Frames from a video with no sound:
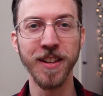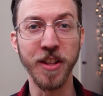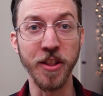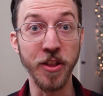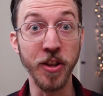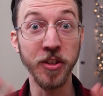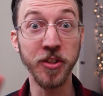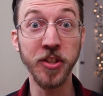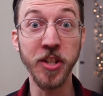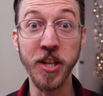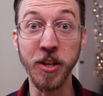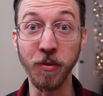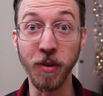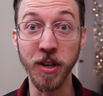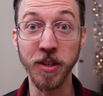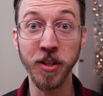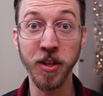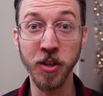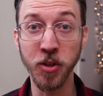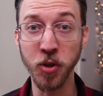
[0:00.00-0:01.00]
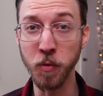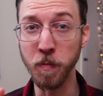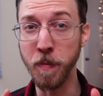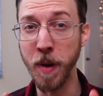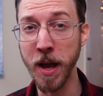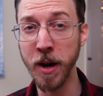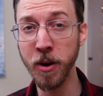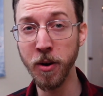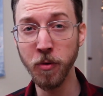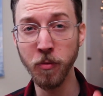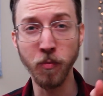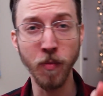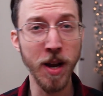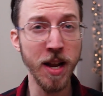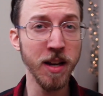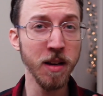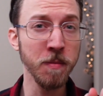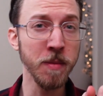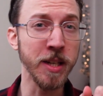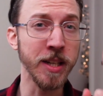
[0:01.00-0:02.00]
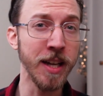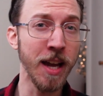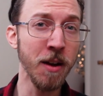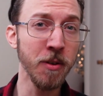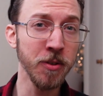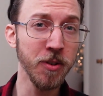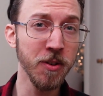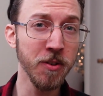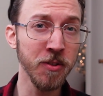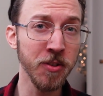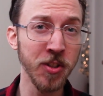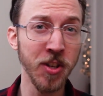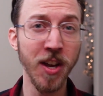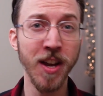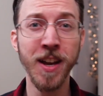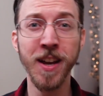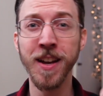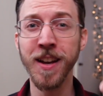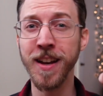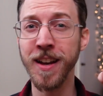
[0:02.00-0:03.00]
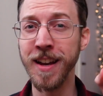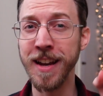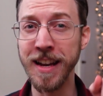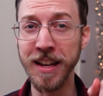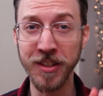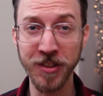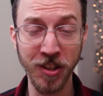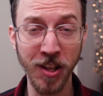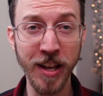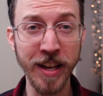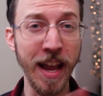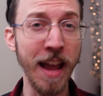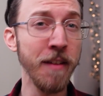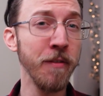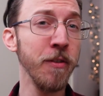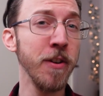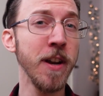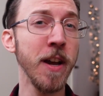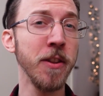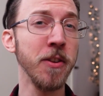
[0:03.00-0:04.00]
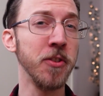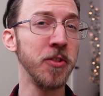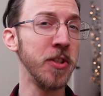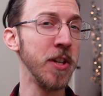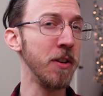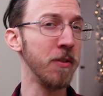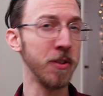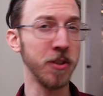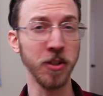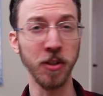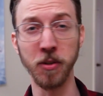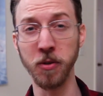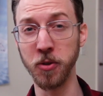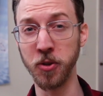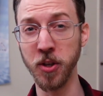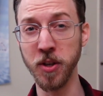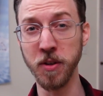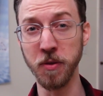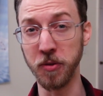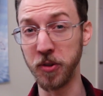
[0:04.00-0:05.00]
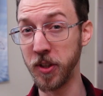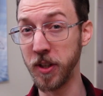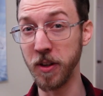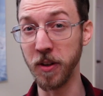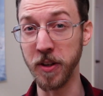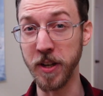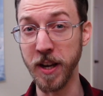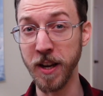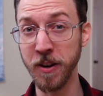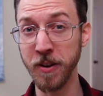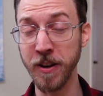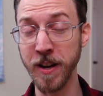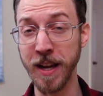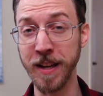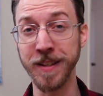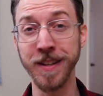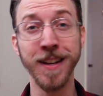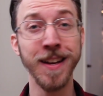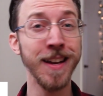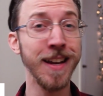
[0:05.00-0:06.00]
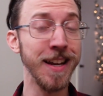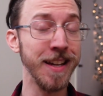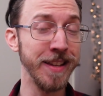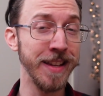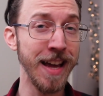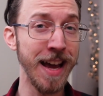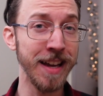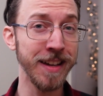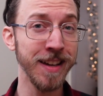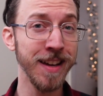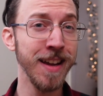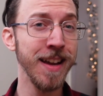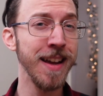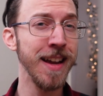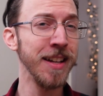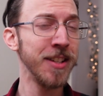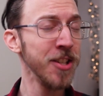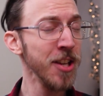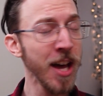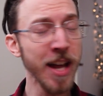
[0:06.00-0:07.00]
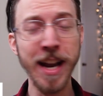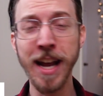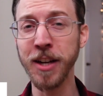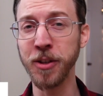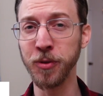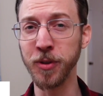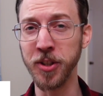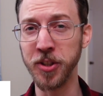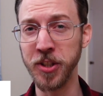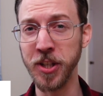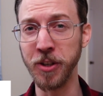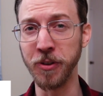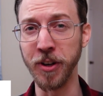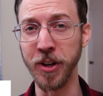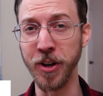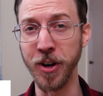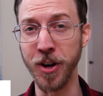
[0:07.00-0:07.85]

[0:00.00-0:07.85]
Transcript: The secret to better random encounters is like every other secret solution you see on the internet, in that it's not actually secret at